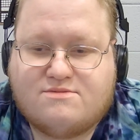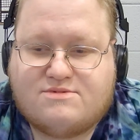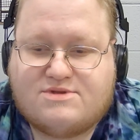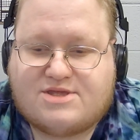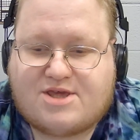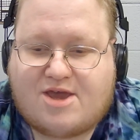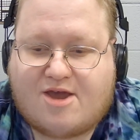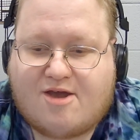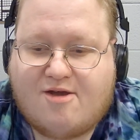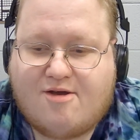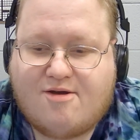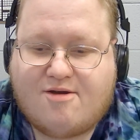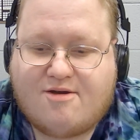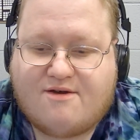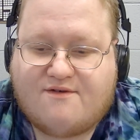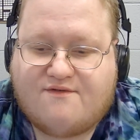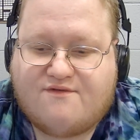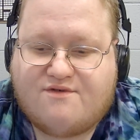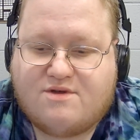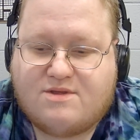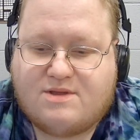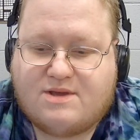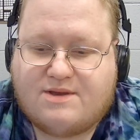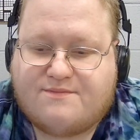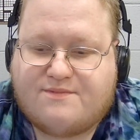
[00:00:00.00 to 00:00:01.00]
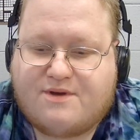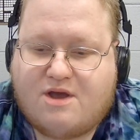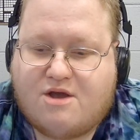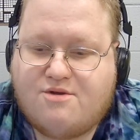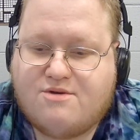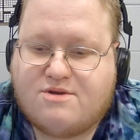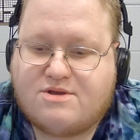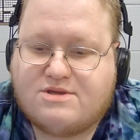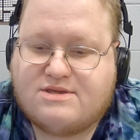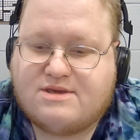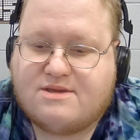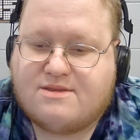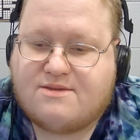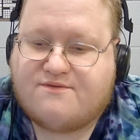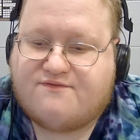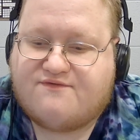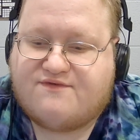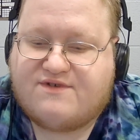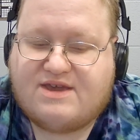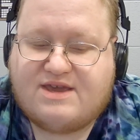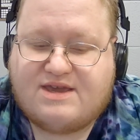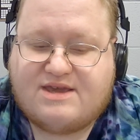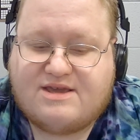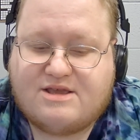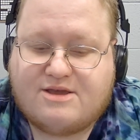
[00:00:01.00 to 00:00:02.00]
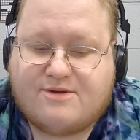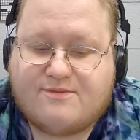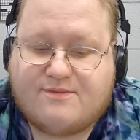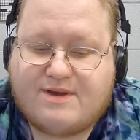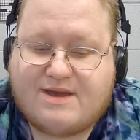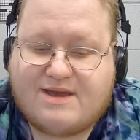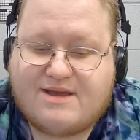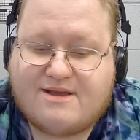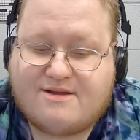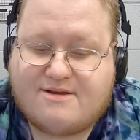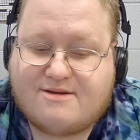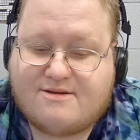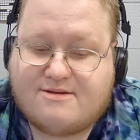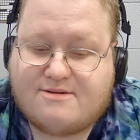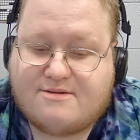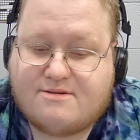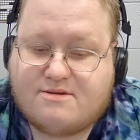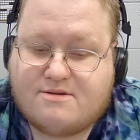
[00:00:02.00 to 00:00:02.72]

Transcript: terror for the opponents of the Fiend no matter